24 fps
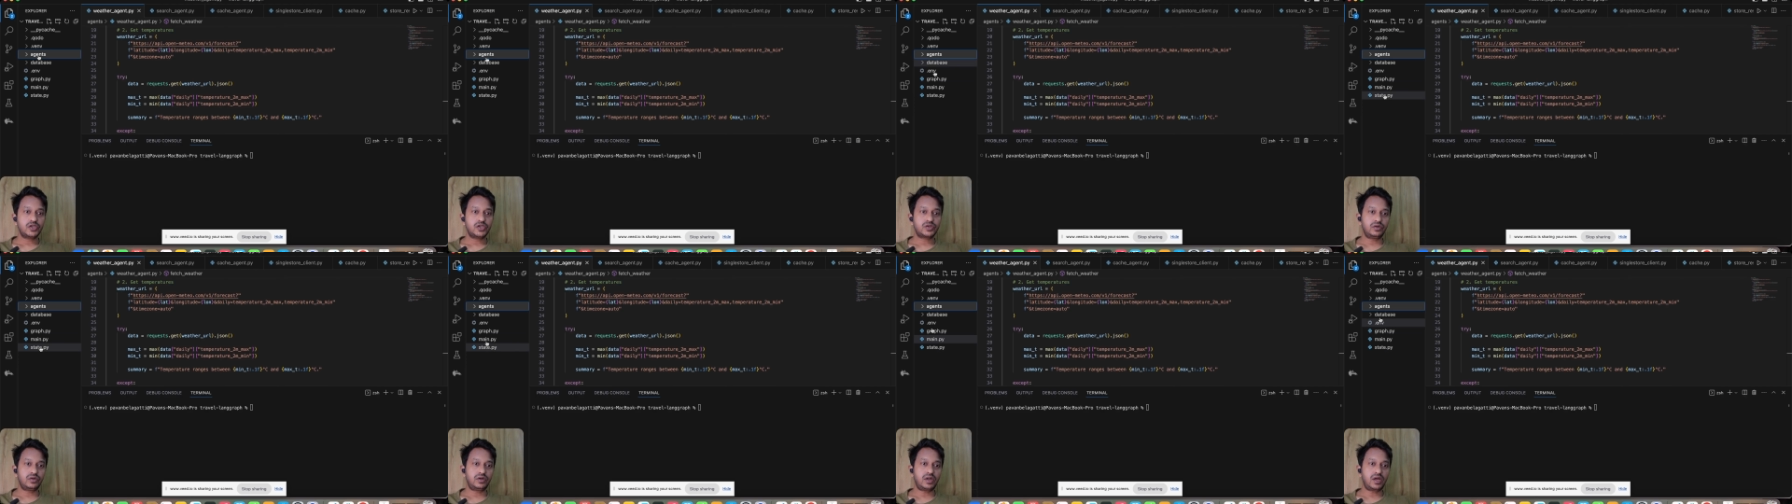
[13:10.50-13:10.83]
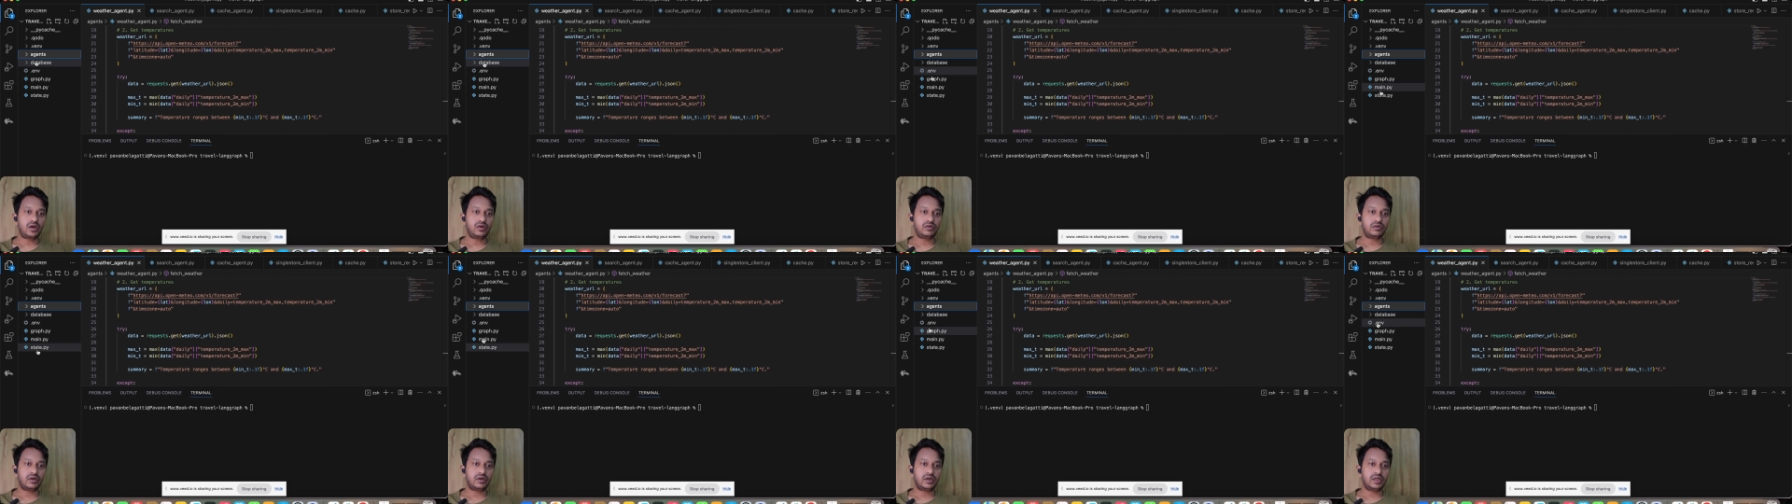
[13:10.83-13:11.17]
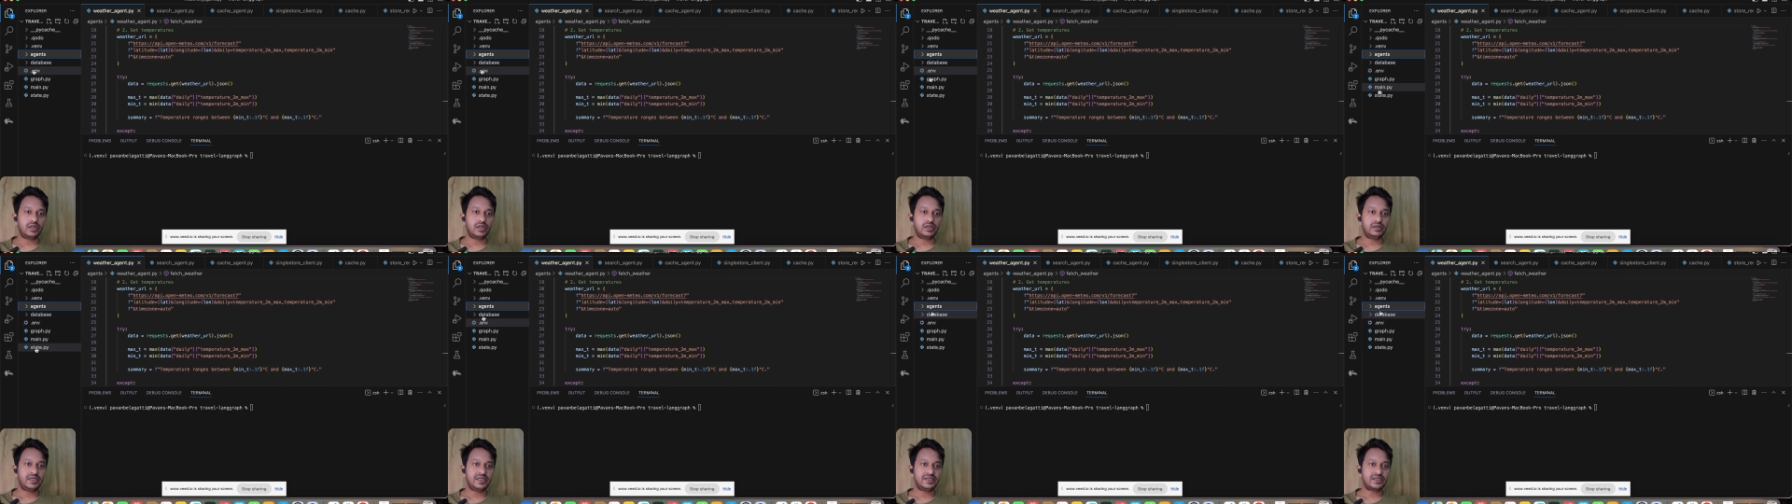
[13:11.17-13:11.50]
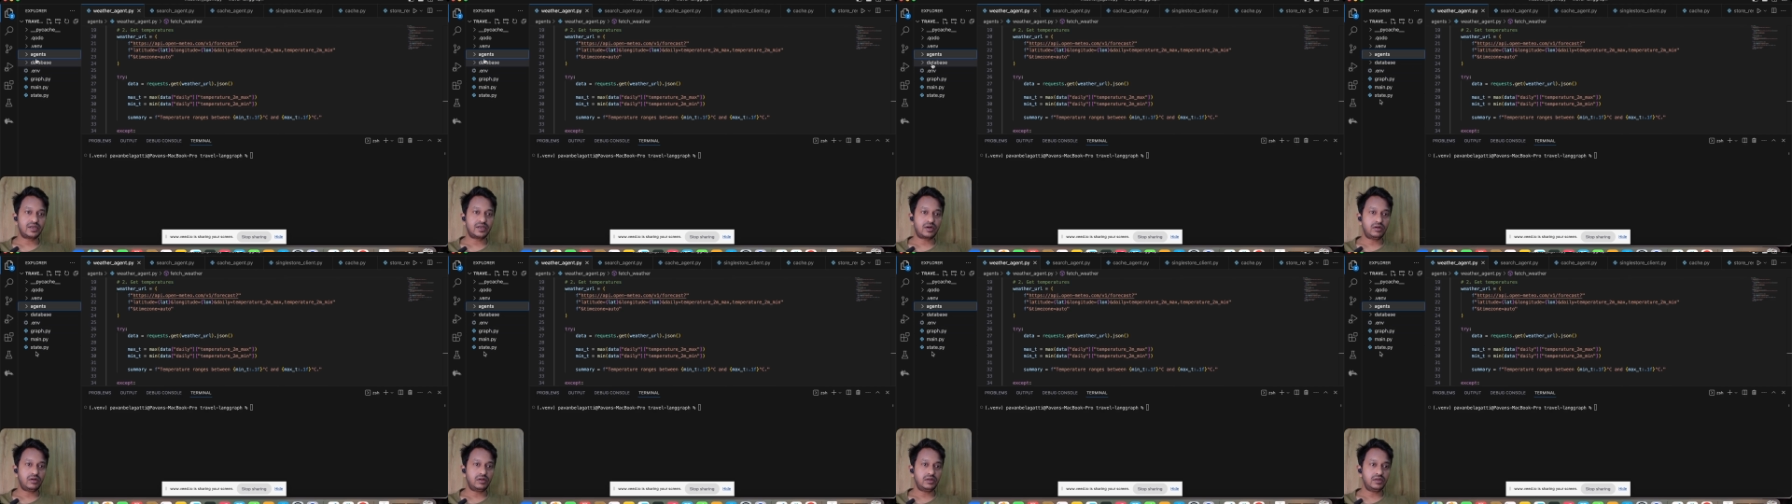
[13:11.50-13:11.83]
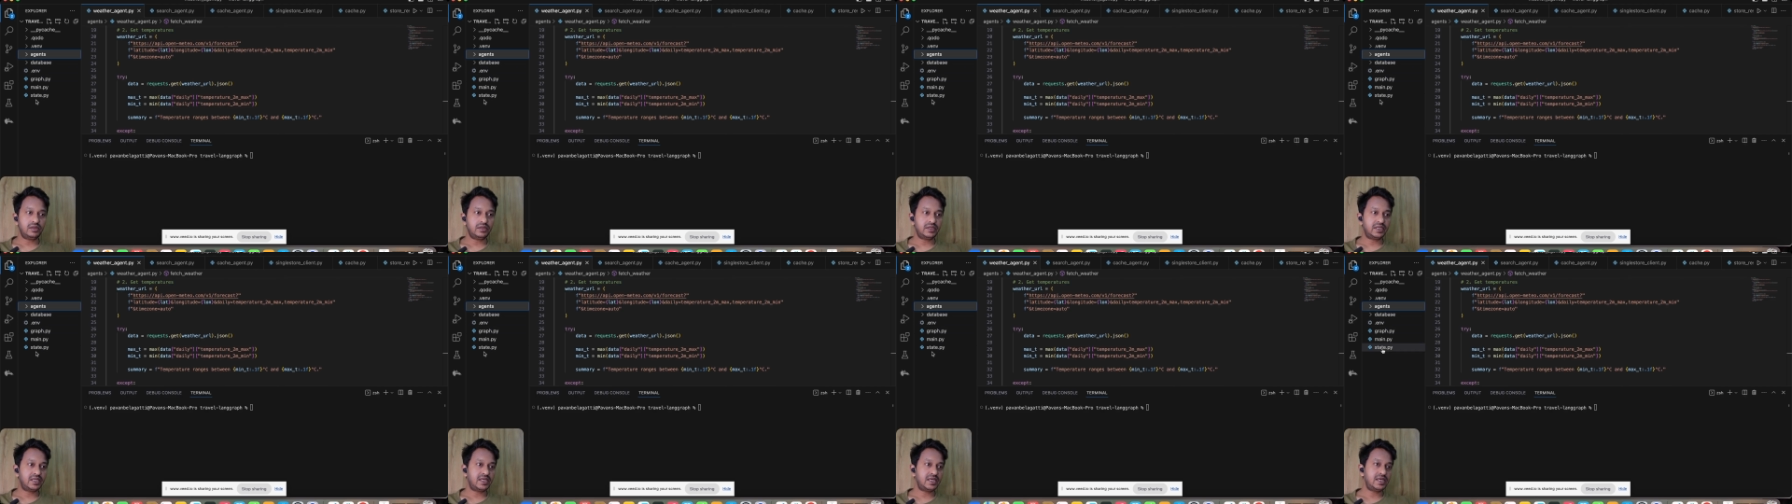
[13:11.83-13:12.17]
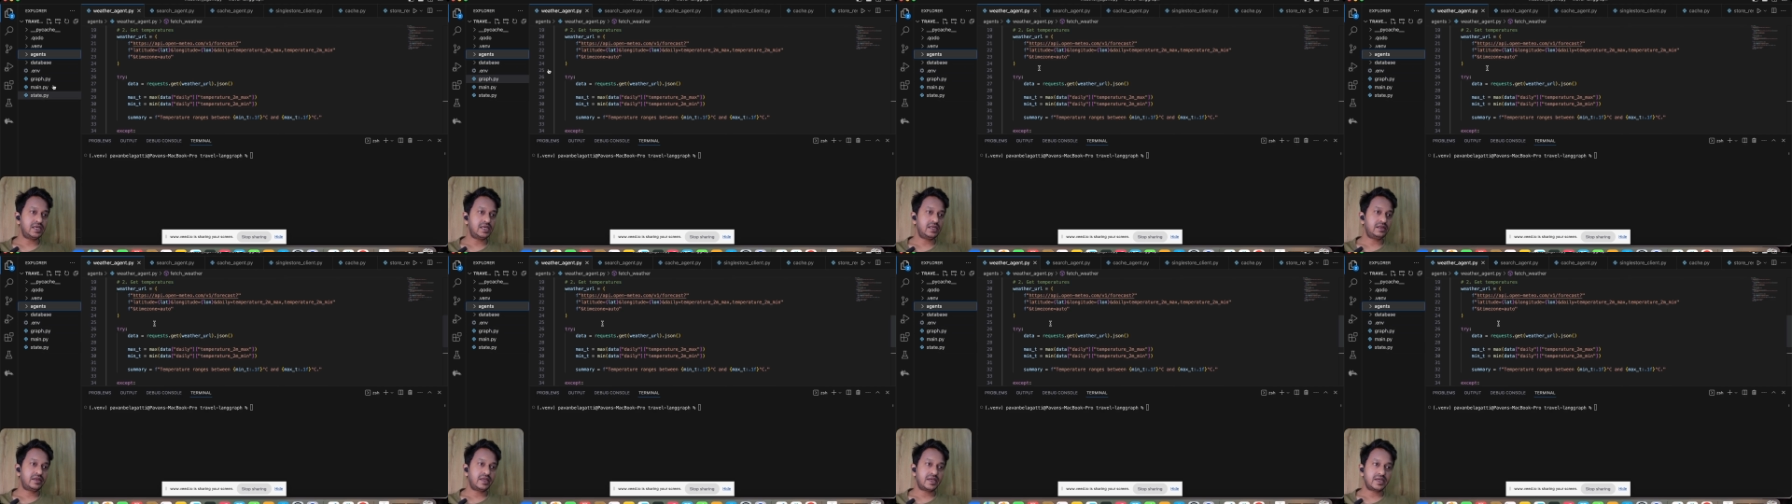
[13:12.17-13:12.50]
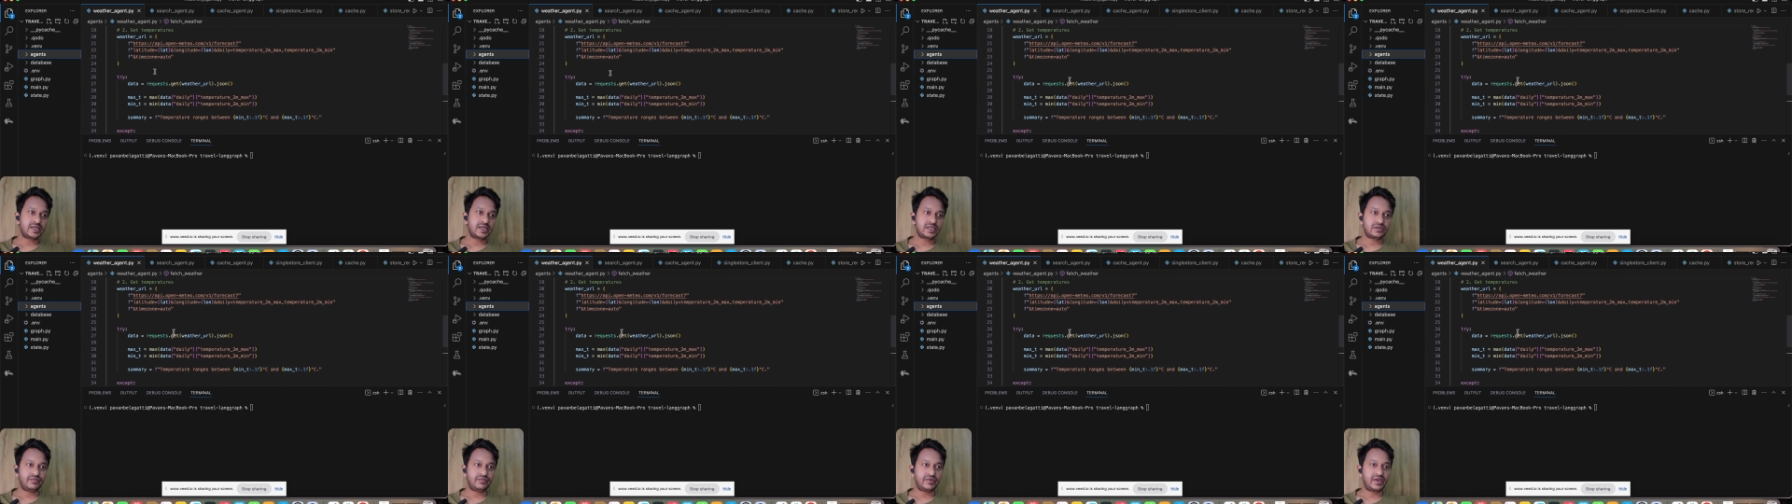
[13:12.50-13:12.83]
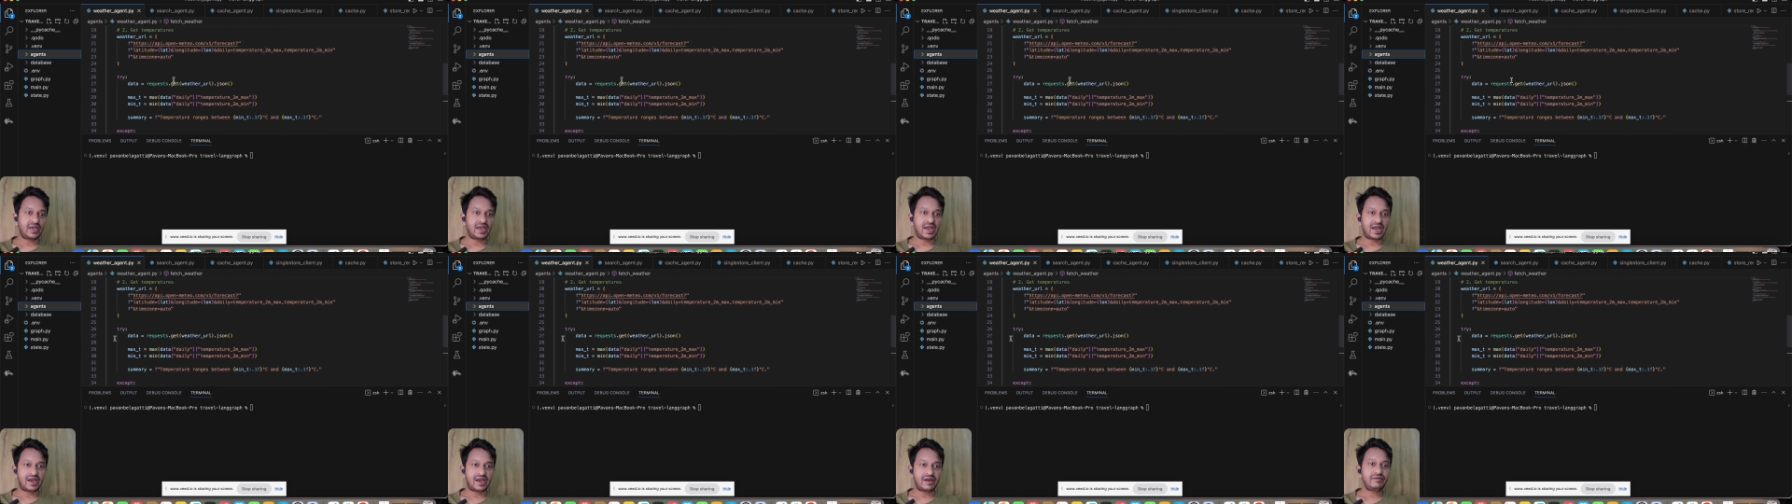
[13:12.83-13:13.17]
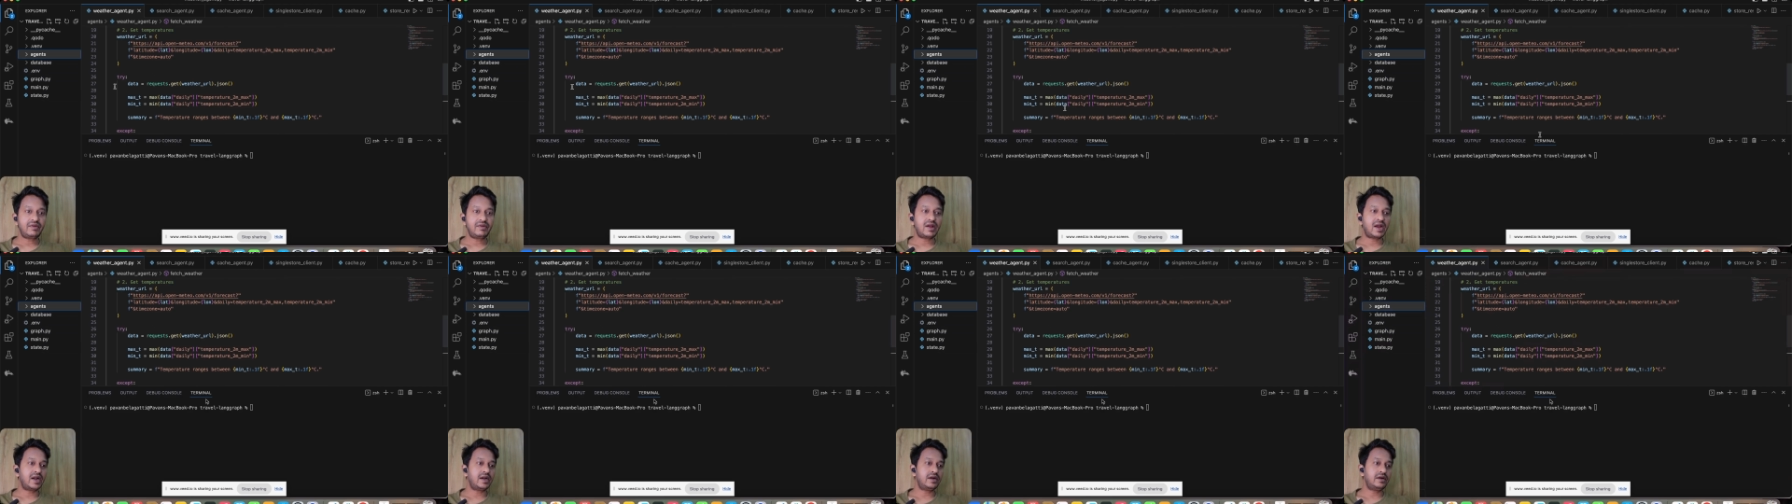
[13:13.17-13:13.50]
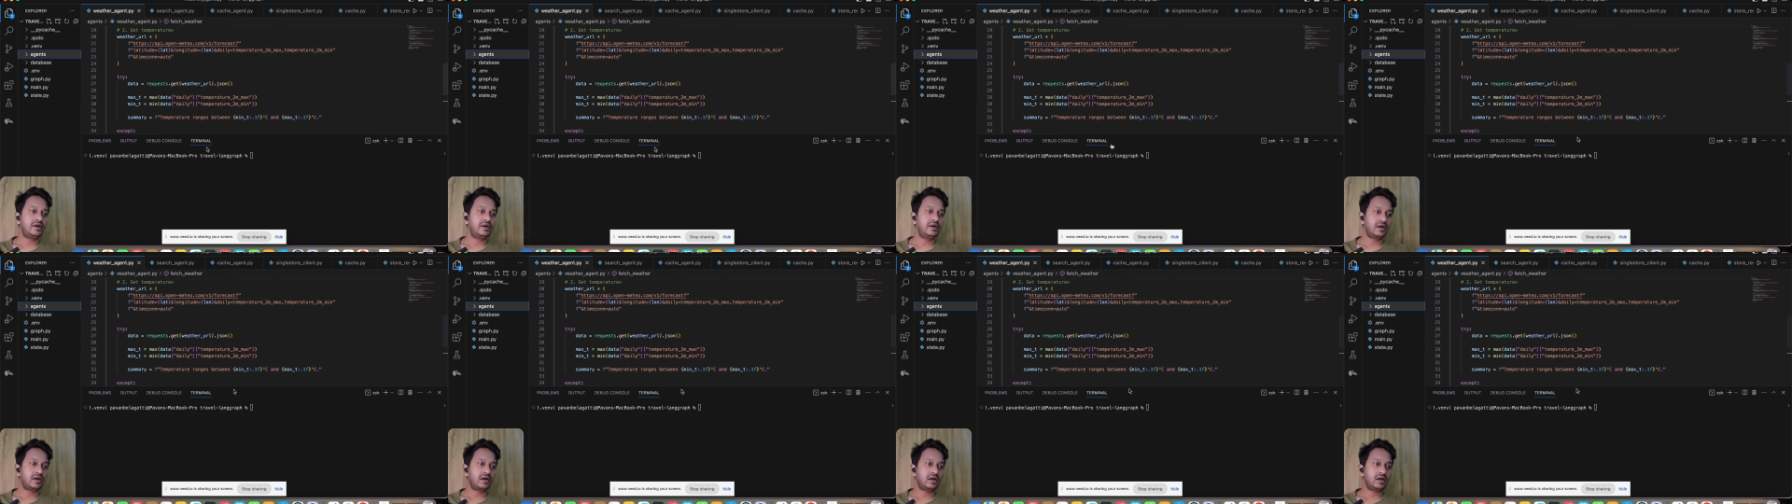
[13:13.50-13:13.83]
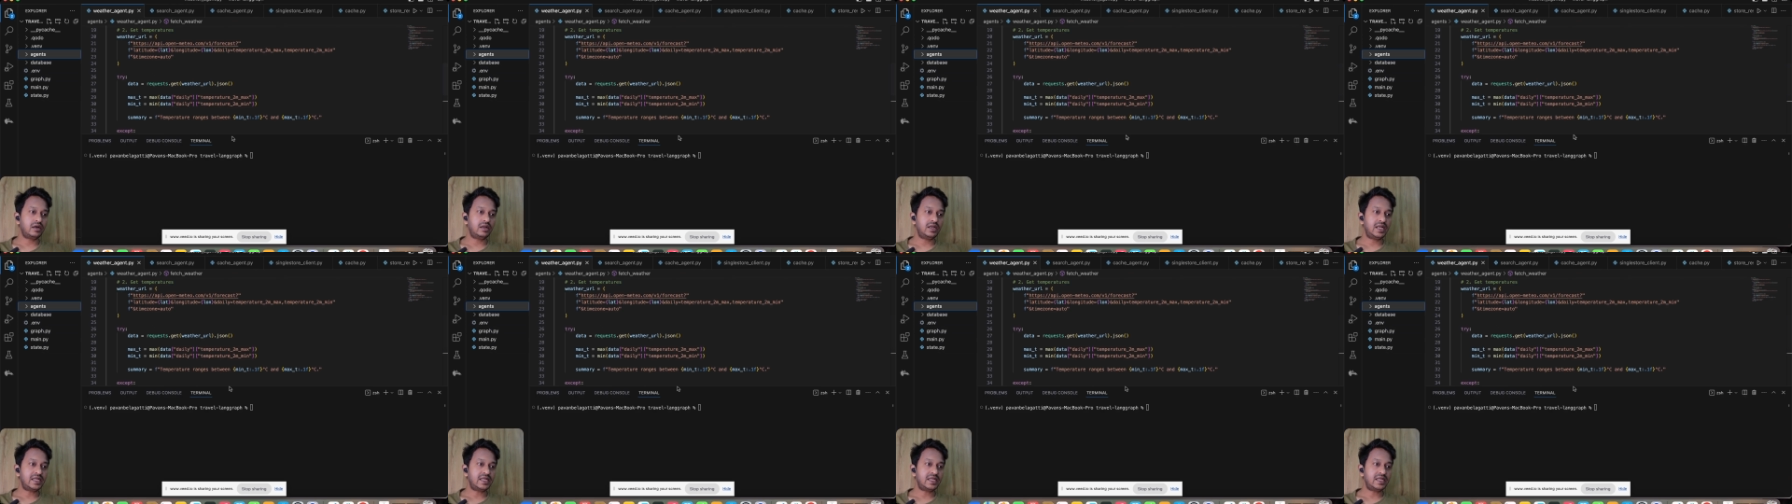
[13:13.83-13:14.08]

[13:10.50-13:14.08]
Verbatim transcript: so now uh, these are all the things we have and uh,